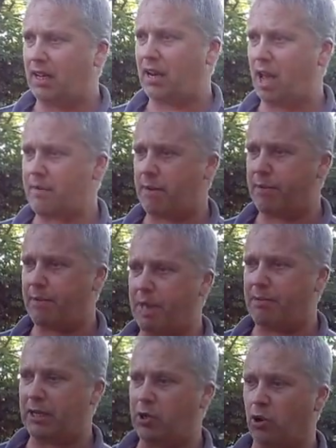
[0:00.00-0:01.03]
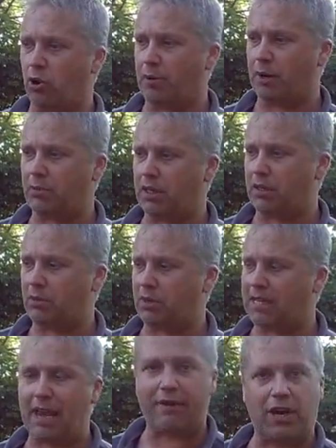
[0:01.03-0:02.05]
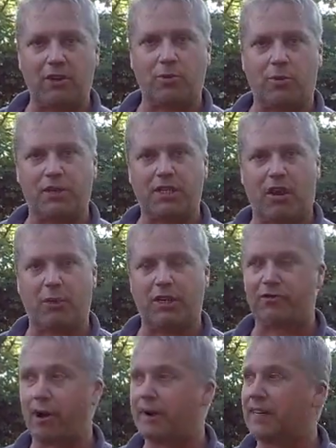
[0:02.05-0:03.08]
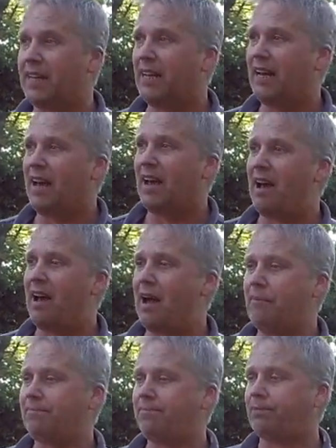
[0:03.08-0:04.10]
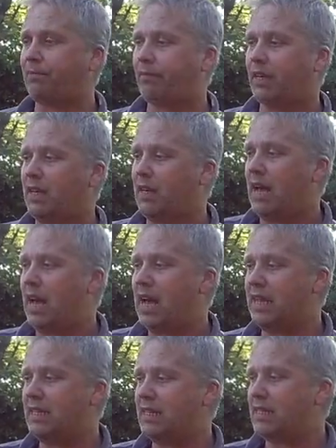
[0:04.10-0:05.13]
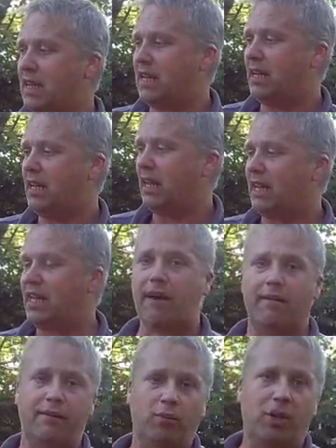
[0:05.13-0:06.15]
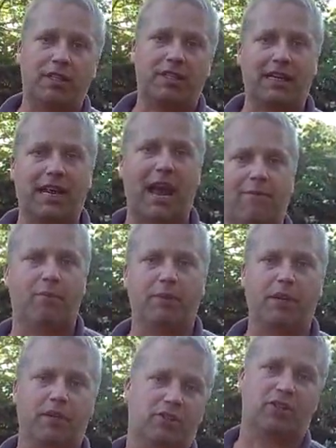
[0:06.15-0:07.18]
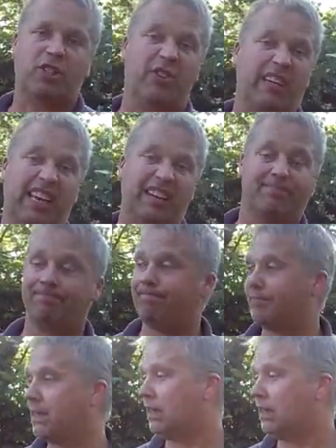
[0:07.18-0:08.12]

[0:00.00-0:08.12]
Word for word: climb up and be a bit tall, but we'll, we'll see how it goes when we start windrowing. Um, and uh, yeah, I mean, worst that can happen, we've got to just do it again.